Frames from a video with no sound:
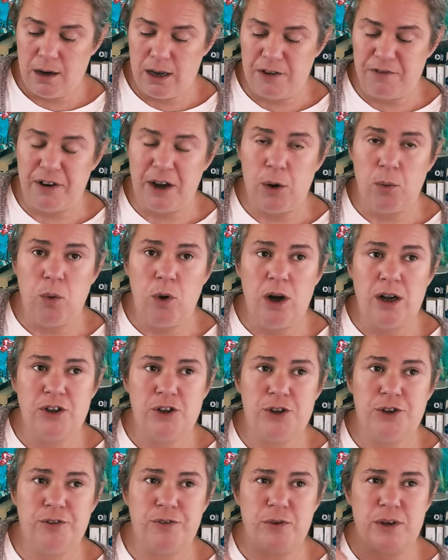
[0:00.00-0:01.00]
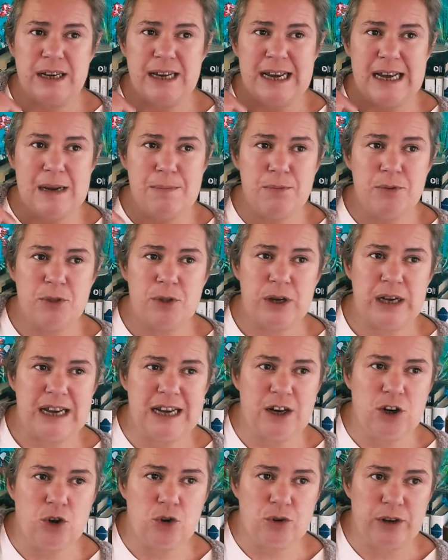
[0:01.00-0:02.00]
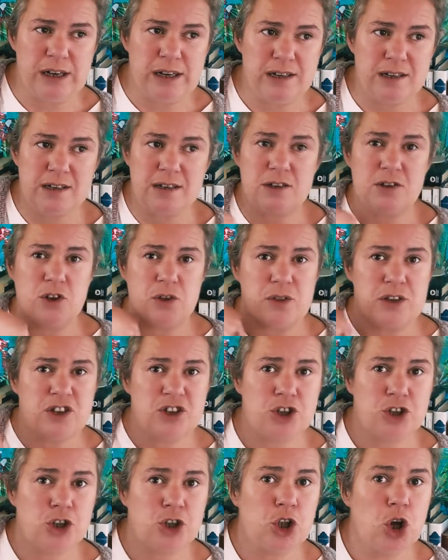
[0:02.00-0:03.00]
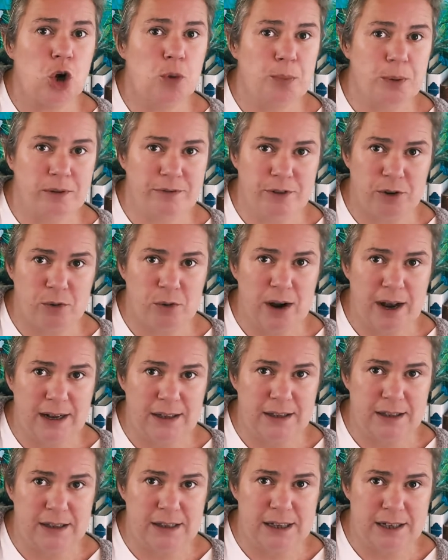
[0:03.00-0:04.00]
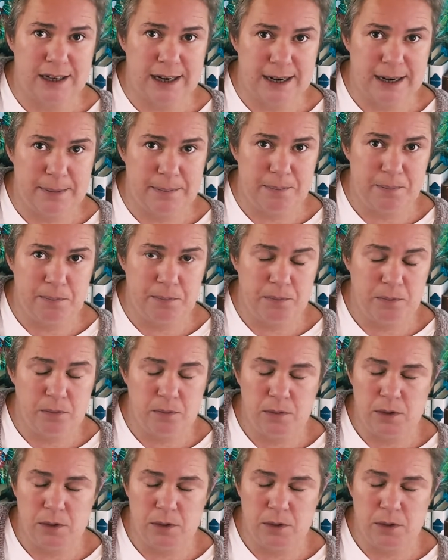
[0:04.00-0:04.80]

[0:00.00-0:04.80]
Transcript: if I want to keep the increase, so the slope of the raglan the same,